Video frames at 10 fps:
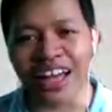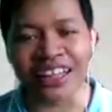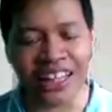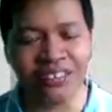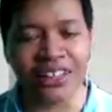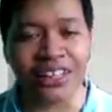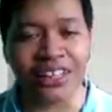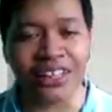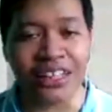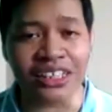the
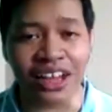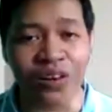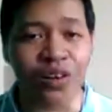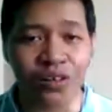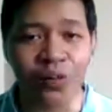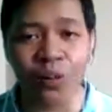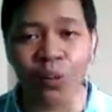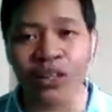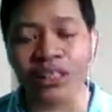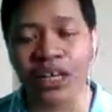activities
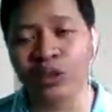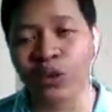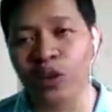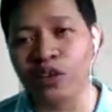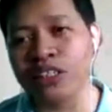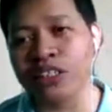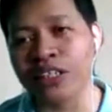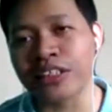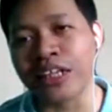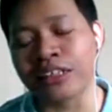along with the
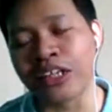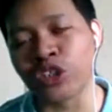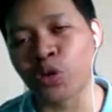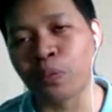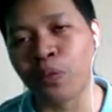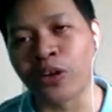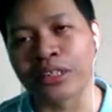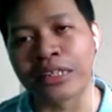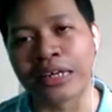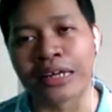technology that can
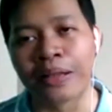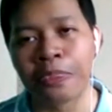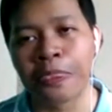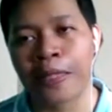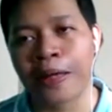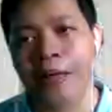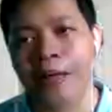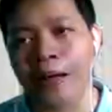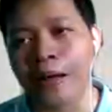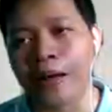support the
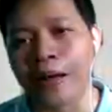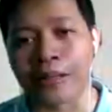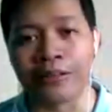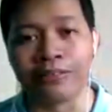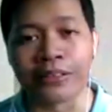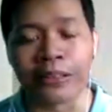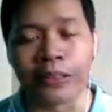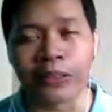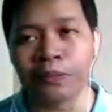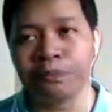
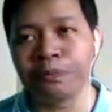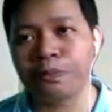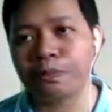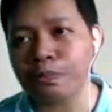activities.